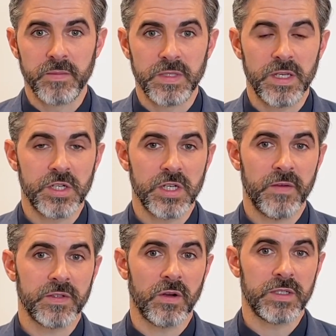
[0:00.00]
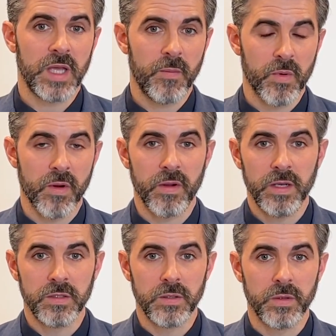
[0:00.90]
these shifts are
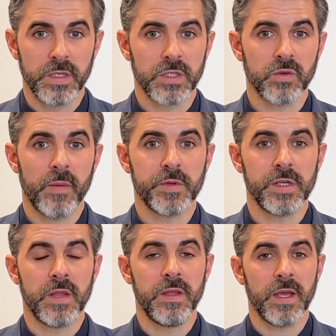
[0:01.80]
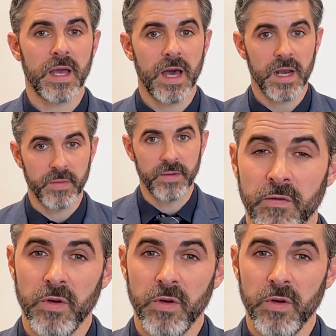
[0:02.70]
temporary due to a disruption in the economy.